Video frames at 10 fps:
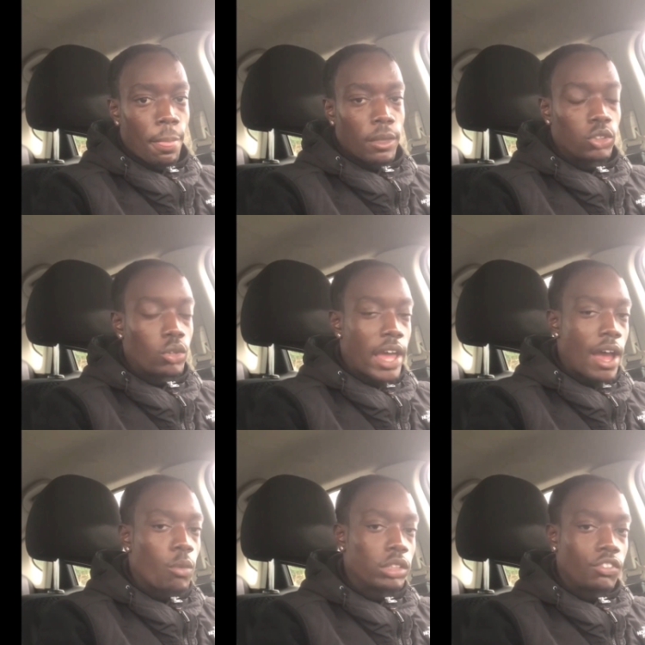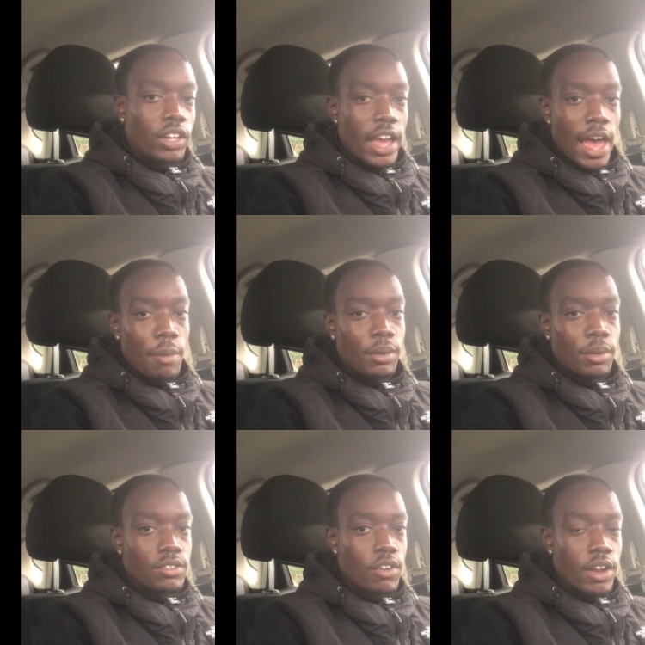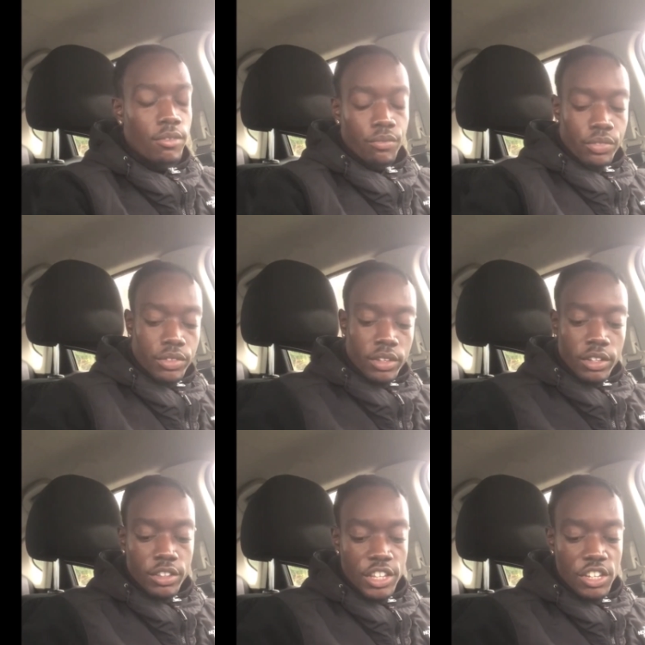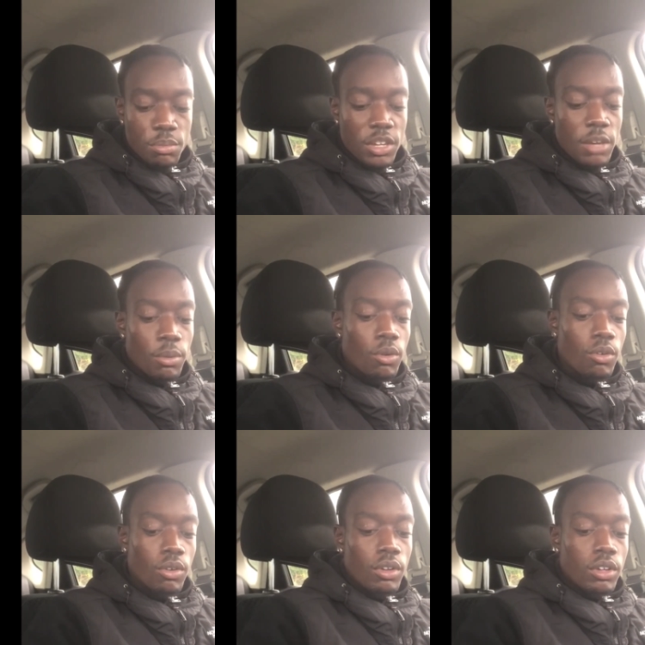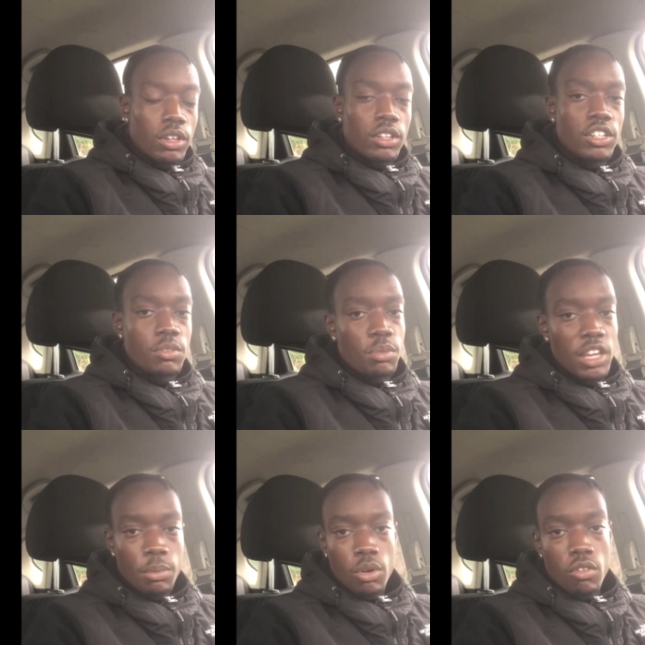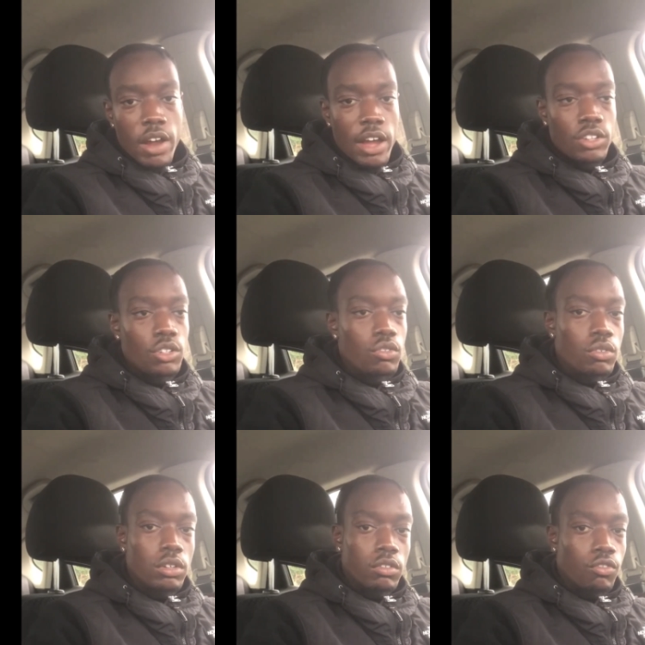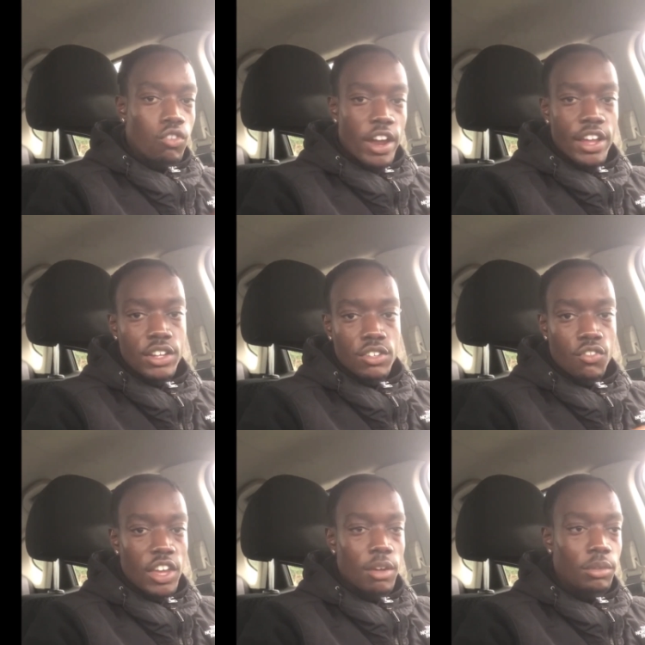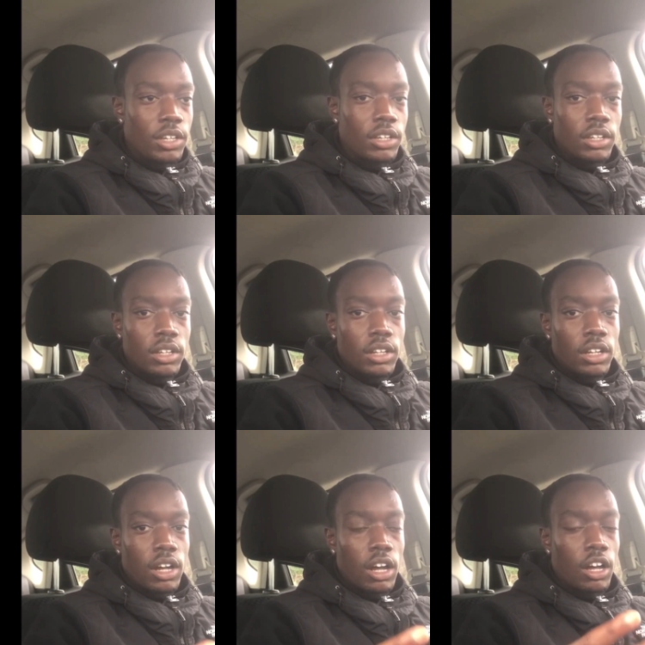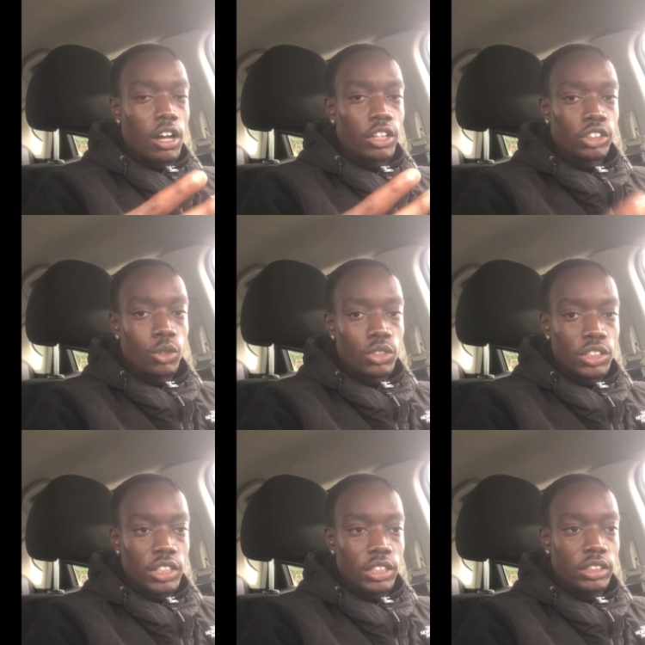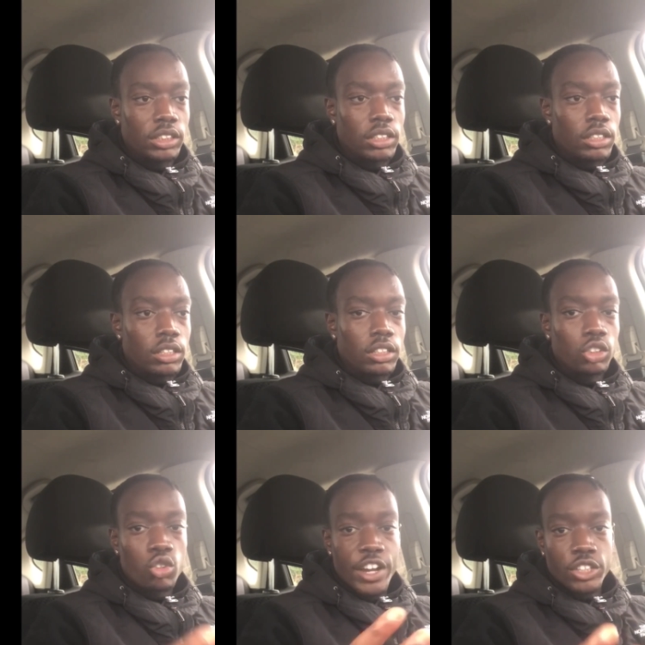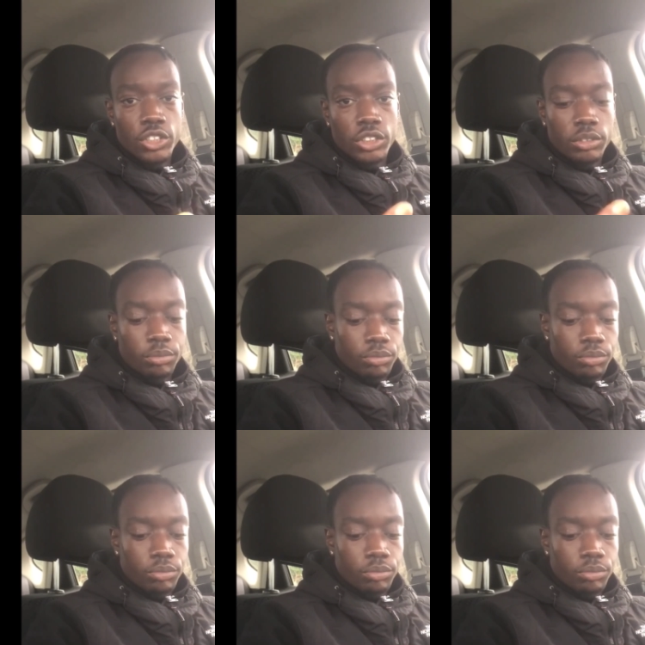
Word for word: So now what's finna happen is, right, these people, these people around you, friends, family, uh, associates, strangers,